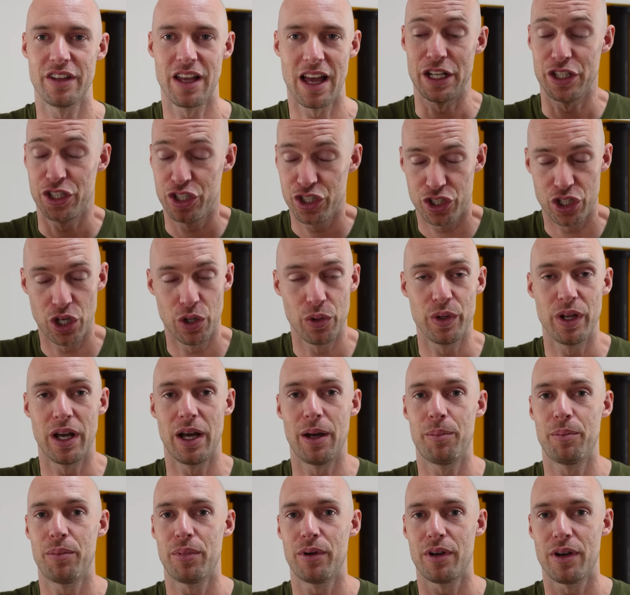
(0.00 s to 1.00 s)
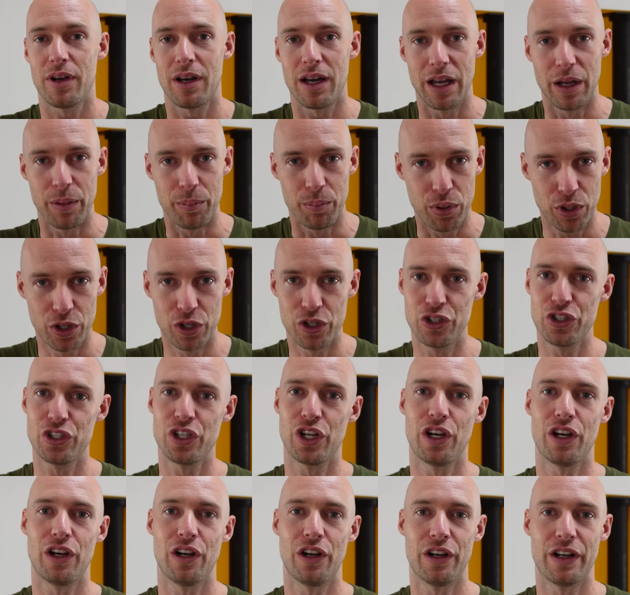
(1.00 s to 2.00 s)
I showed up, I pushed
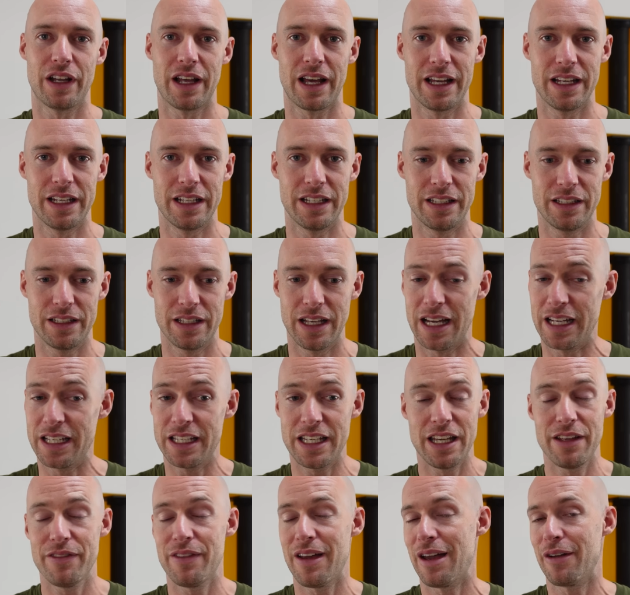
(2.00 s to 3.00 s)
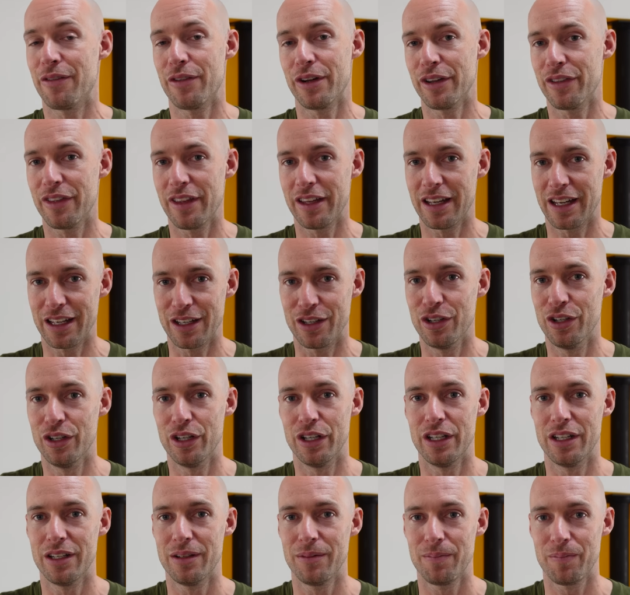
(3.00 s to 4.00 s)
hard, I gave everything I
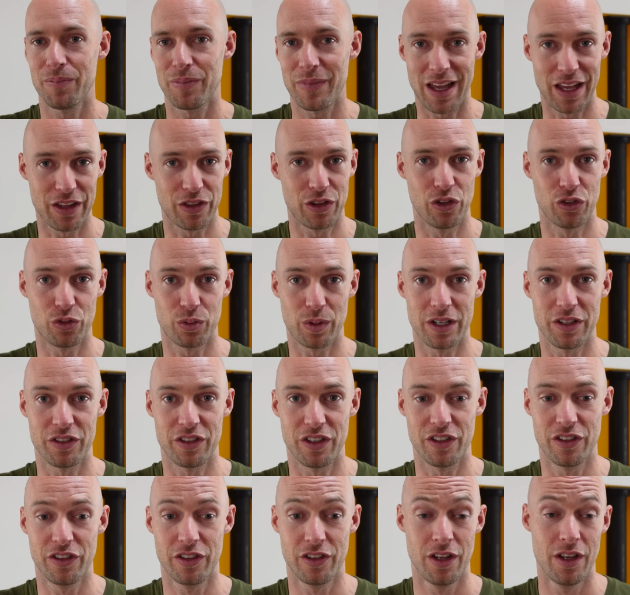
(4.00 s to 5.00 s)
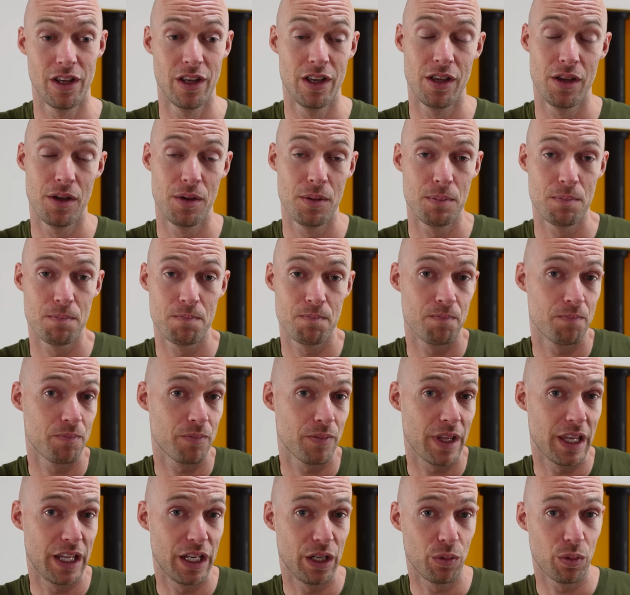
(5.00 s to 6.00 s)
could at those races,
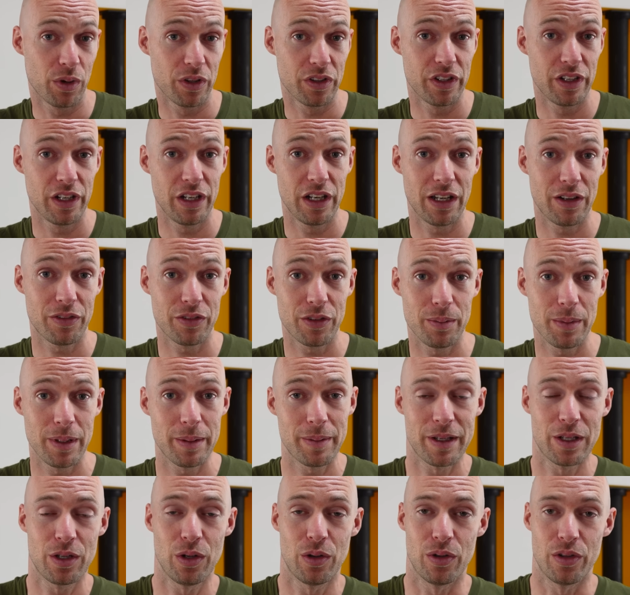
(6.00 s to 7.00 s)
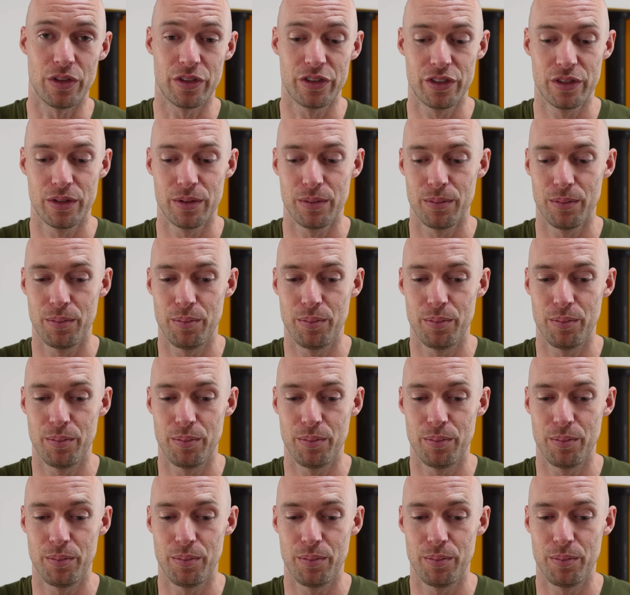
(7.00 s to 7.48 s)
and it wasn't enough to meet my goals.